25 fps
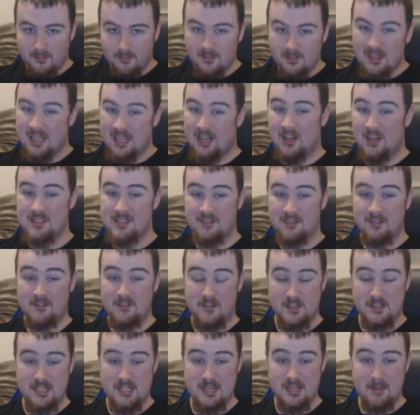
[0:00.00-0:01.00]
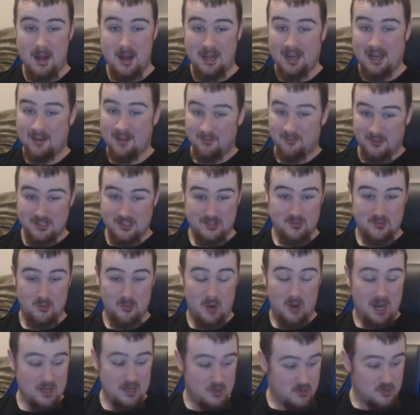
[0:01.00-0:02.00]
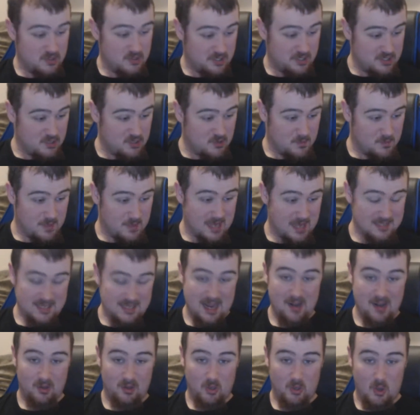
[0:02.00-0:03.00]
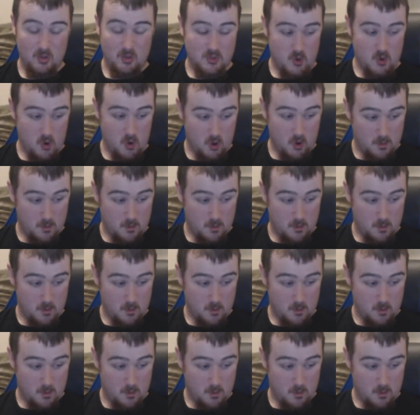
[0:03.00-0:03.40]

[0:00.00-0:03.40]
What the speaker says: Because I've lifted tea bag in, which is what I usually do, that's getting a lot stronger.